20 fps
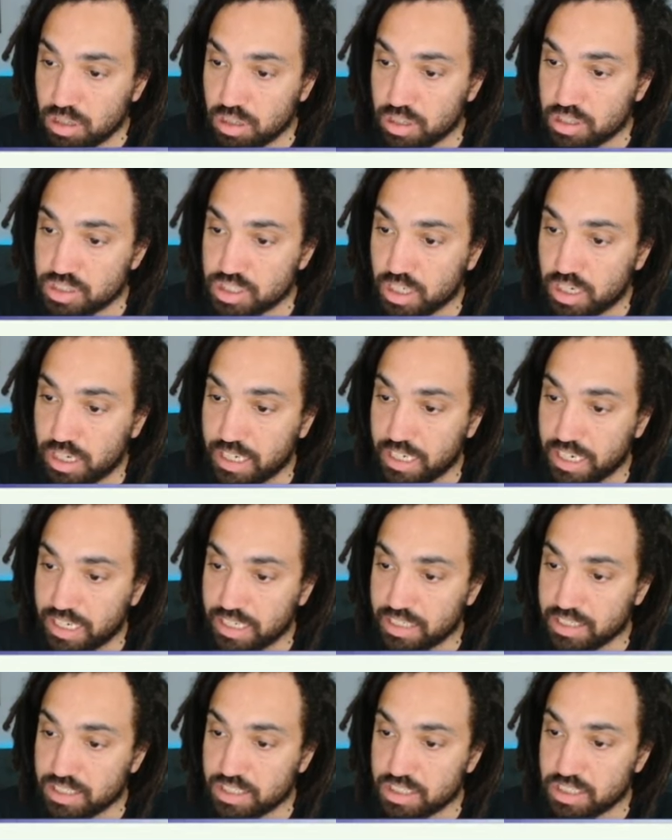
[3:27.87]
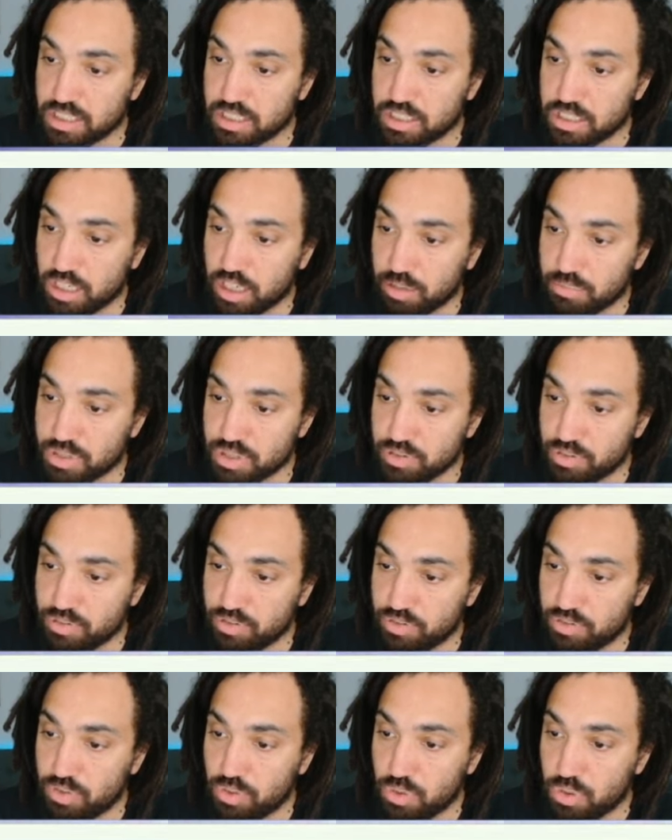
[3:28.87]
sine x times
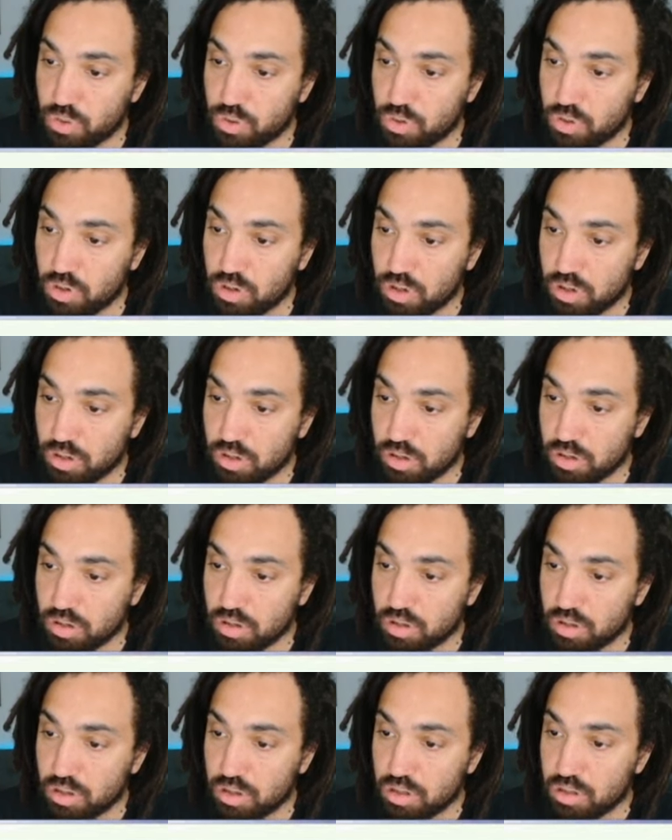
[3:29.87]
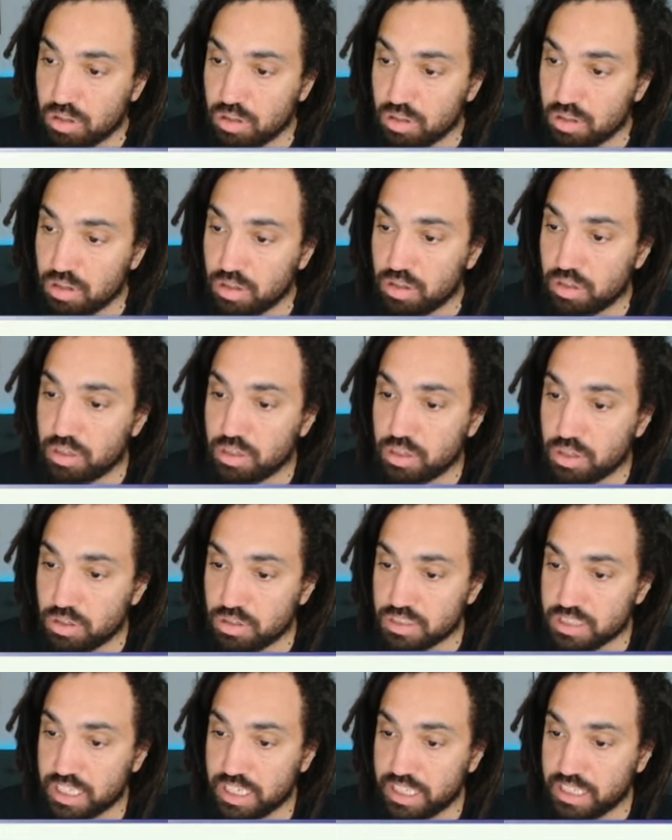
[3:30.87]
four
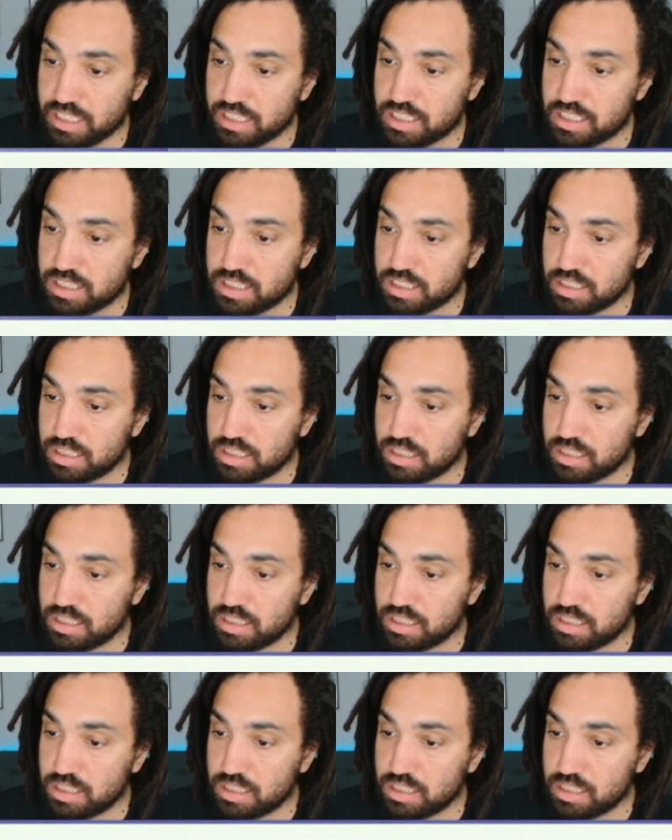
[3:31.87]
cos x.